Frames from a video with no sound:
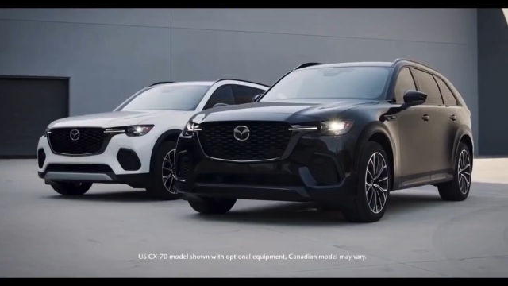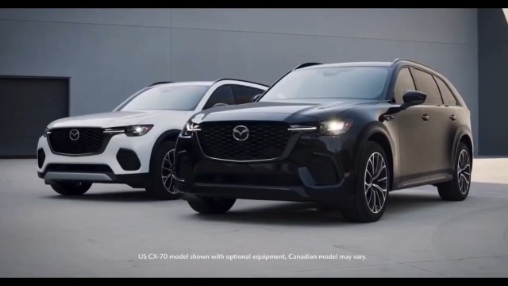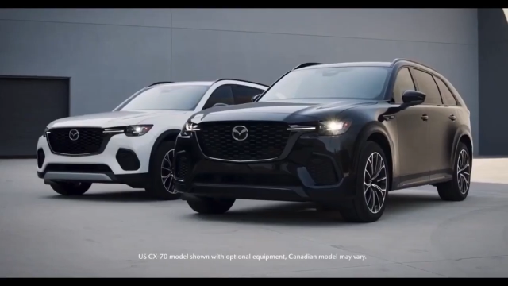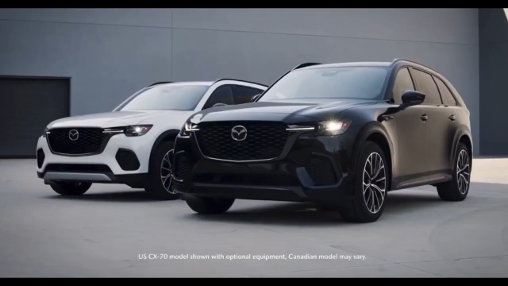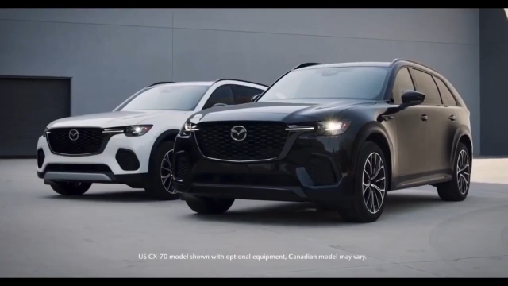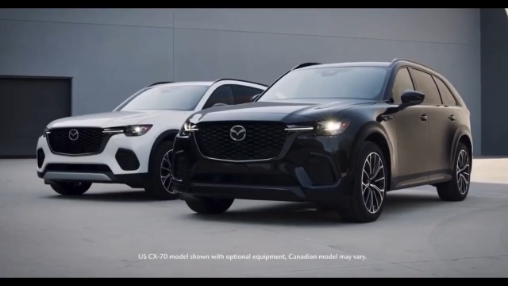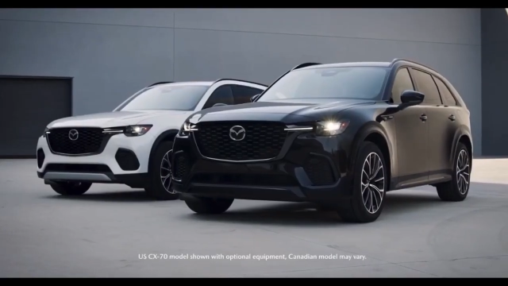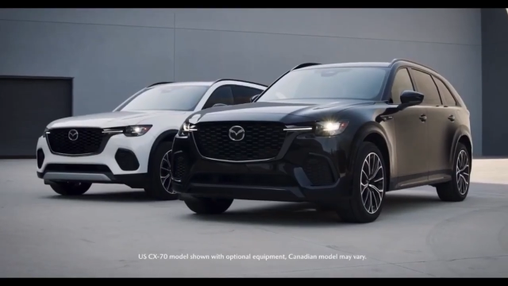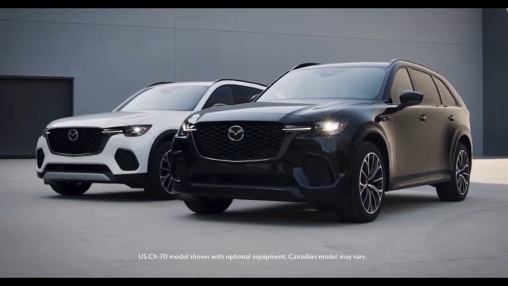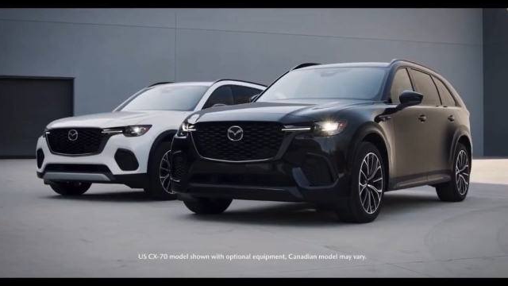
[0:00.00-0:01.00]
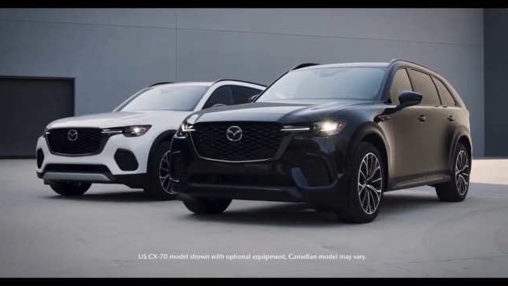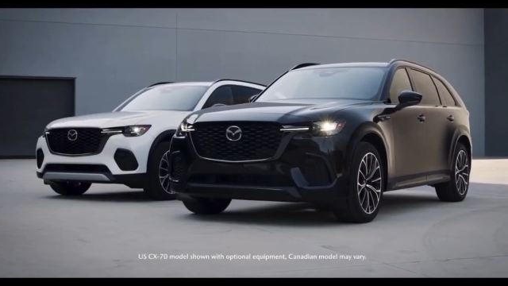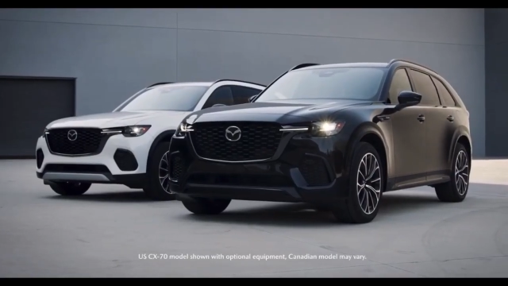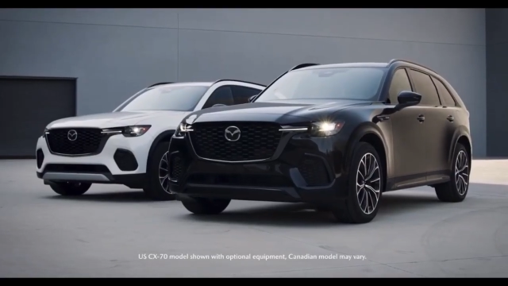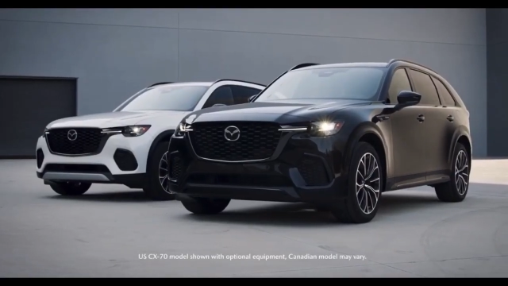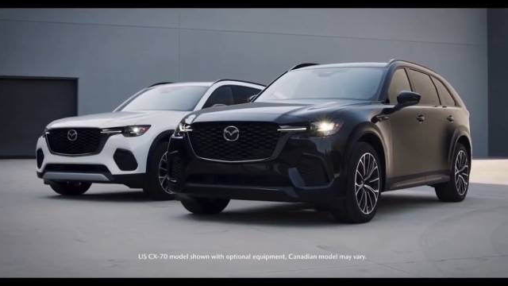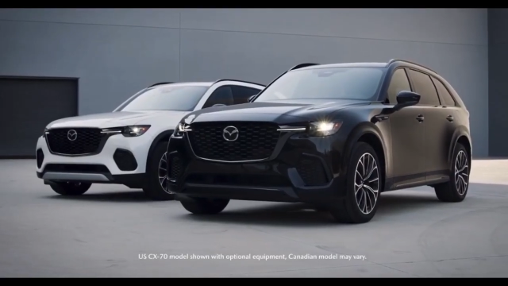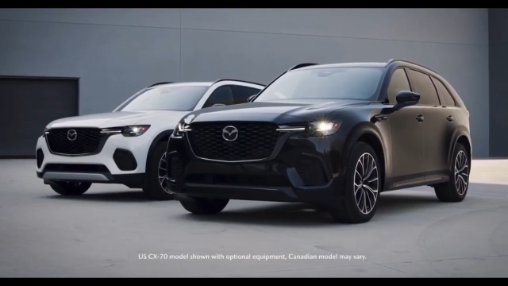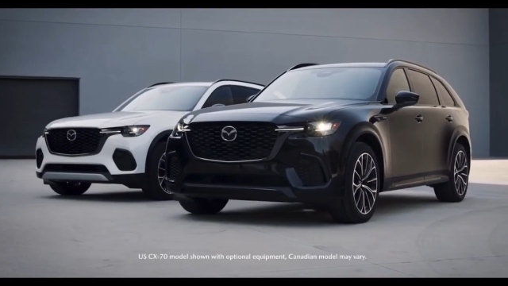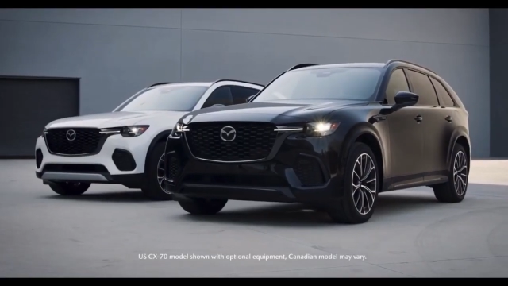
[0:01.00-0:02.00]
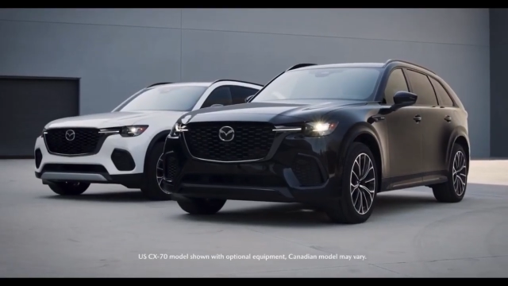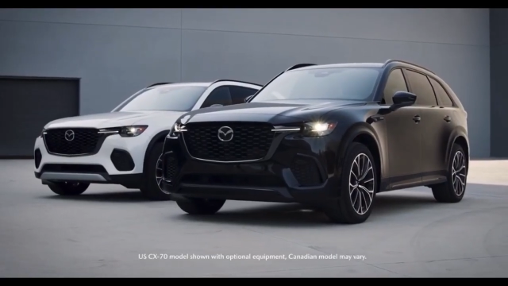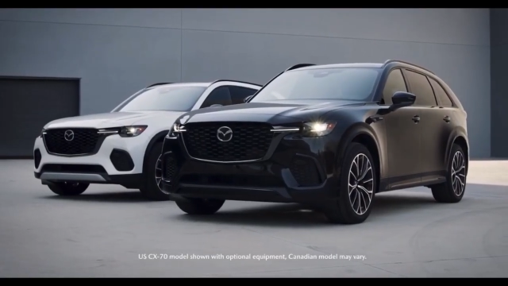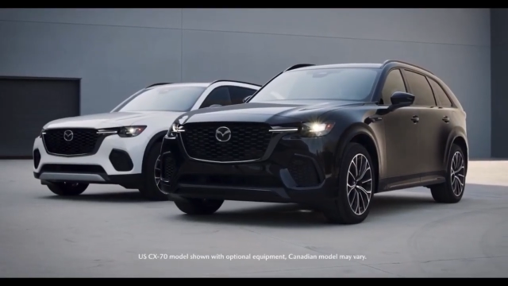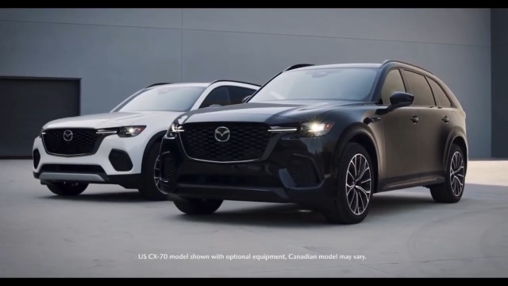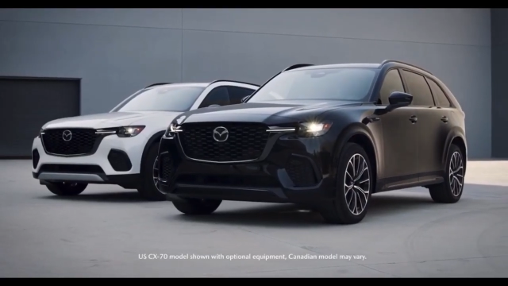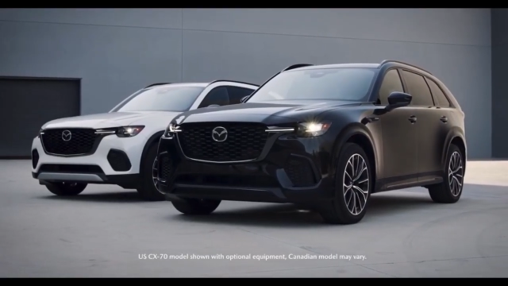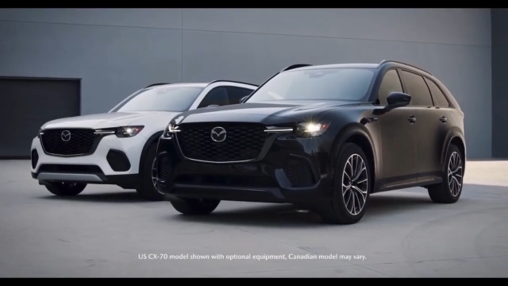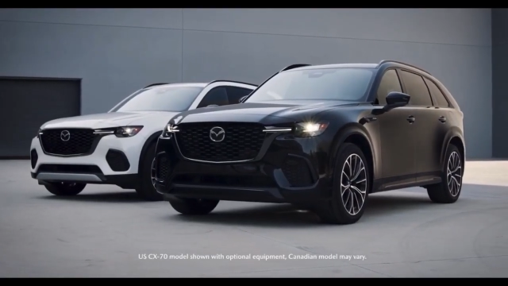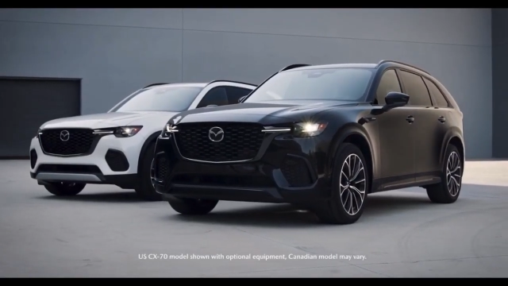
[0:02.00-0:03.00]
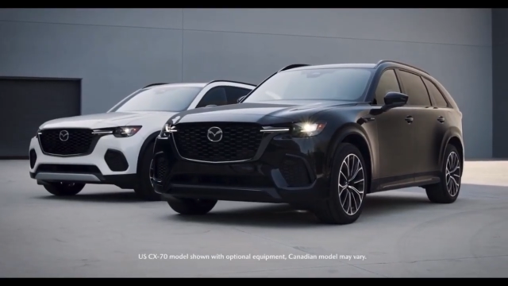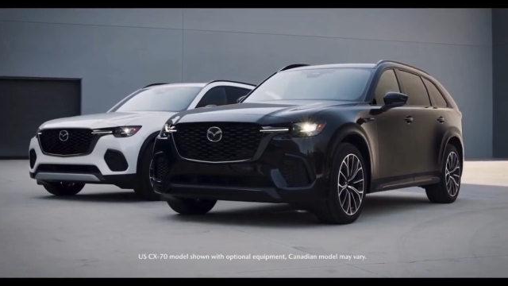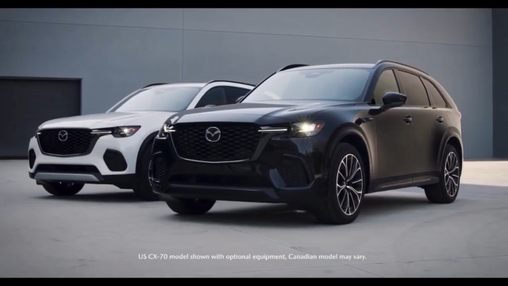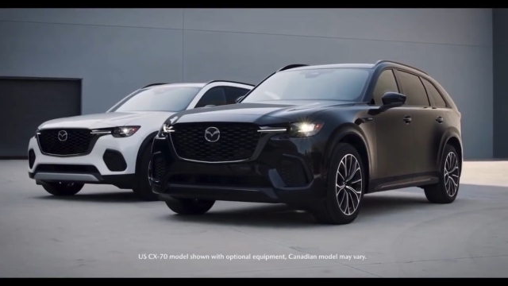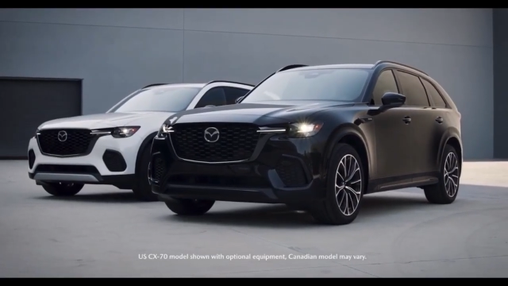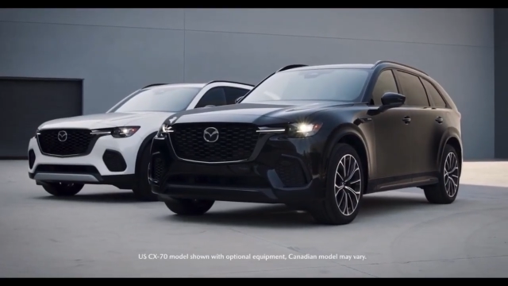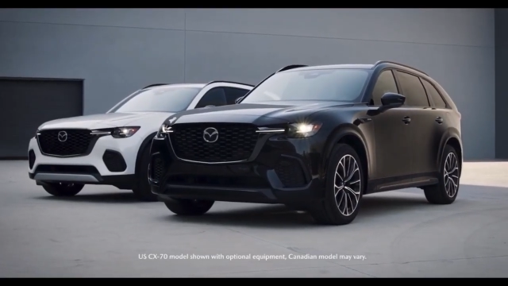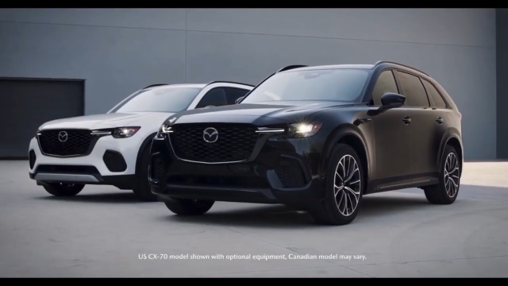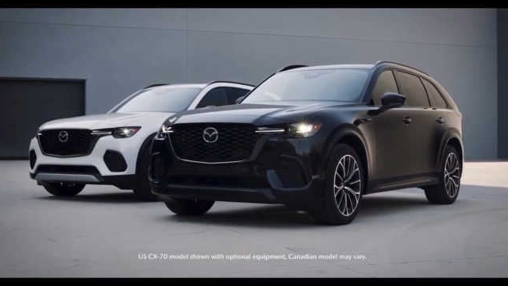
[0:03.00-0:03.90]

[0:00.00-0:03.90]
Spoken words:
(no speaker visible)